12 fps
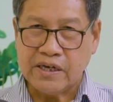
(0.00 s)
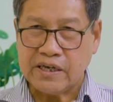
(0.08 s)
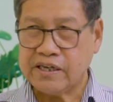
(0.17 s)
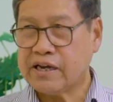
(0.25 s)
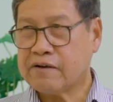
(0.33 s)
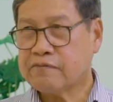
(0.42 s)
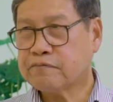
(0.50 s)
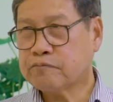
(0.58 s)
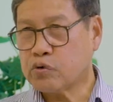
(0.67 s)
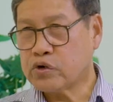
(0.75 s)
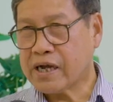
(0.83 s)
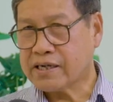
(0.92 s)
enough
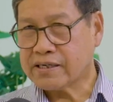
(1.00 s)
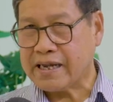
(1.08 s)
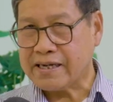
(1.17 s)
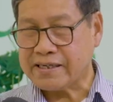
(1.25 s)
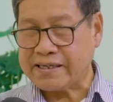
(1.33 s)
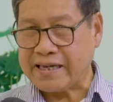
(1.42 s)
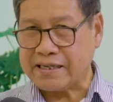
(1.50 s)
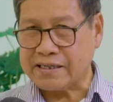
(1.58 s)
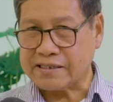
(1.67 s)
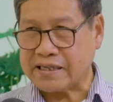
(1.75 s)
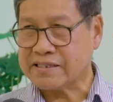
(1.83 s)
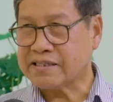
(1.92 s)
product that can
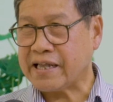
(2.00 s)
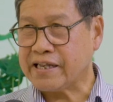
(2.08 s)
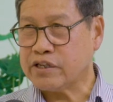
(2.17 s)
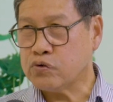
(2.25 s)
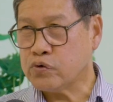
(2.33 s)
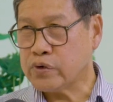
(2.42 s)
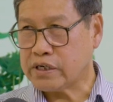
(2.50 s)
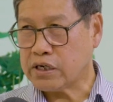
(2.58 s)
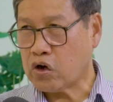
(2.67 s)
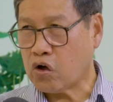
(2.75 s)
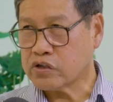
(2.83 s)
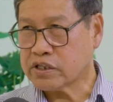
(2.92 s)
sustain you in the
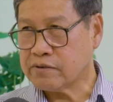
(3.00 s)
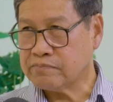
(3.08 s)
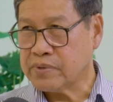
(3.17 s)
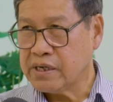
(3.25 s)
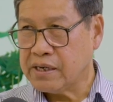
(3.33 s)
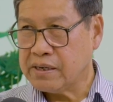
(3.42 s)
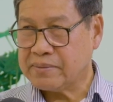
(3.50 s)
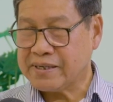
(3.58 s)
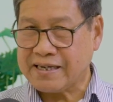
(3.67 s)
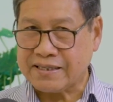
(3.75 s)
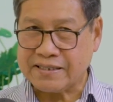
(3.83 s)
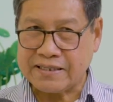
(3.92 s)
long term,
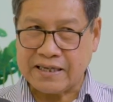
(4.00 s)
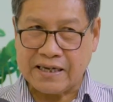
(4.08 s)
because